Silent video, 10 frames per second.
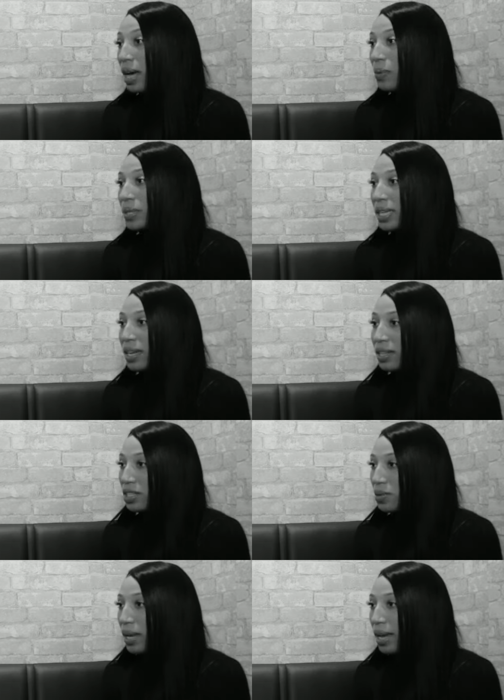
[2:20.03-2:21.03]
I was scared
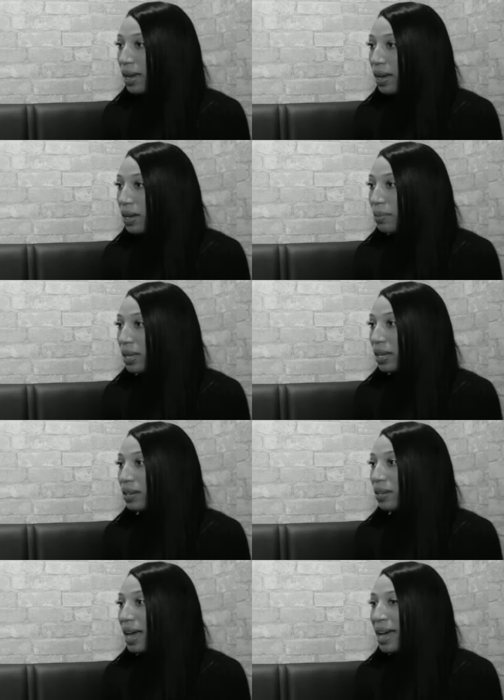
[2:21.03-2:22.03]
that she would hang up
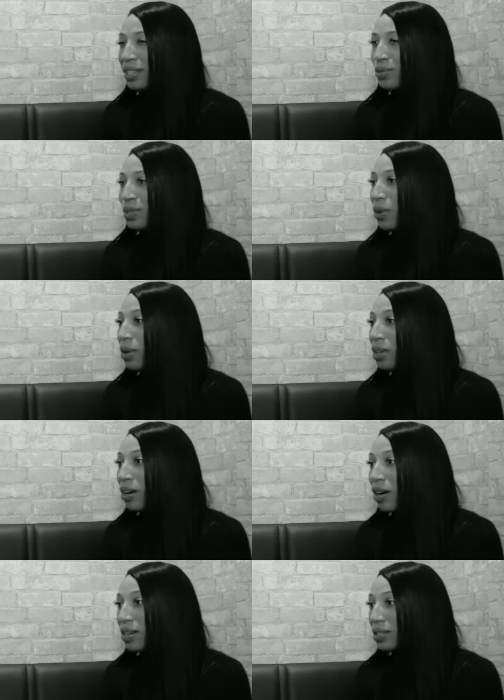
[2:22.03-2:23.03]
and I had to use a
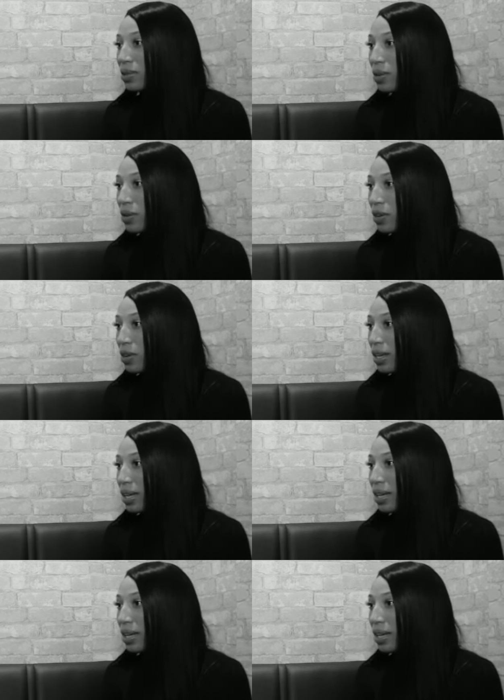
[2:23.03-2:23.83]
calling card to call in